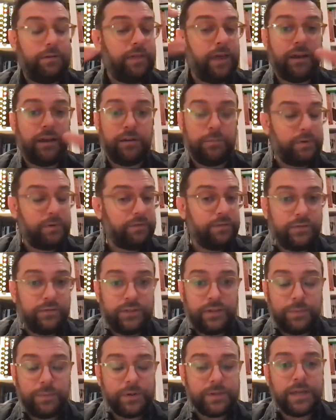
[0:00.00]
That could be
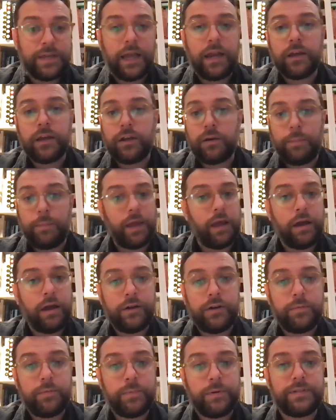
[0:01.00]
50%, it could be
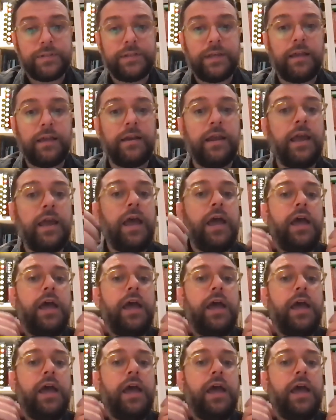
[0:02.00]
100%,